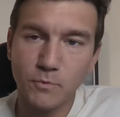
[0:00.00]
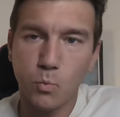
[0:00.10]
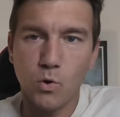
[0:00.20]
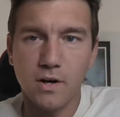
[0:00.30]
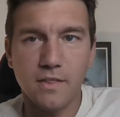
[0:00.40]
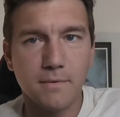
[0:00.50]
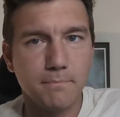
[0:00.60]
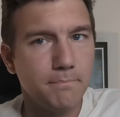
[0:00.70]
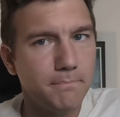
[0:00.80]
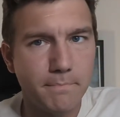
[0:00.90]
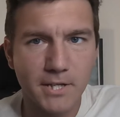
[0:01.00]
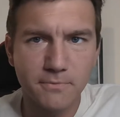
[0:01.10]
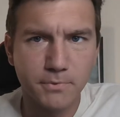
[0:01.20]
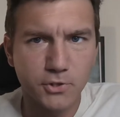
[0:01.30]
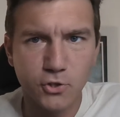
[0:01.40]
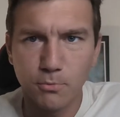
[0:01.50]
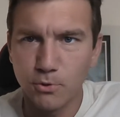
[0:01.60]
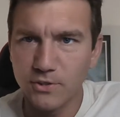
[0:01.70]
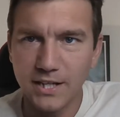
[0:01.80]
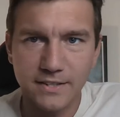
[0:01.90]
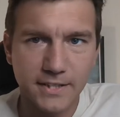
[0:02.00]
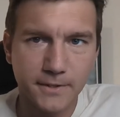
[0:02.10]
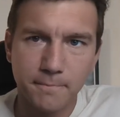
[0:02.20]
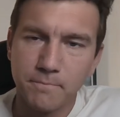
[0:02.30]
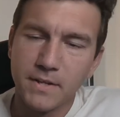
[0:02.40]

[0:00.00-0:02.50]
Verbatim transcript: one of the best booktubers out there.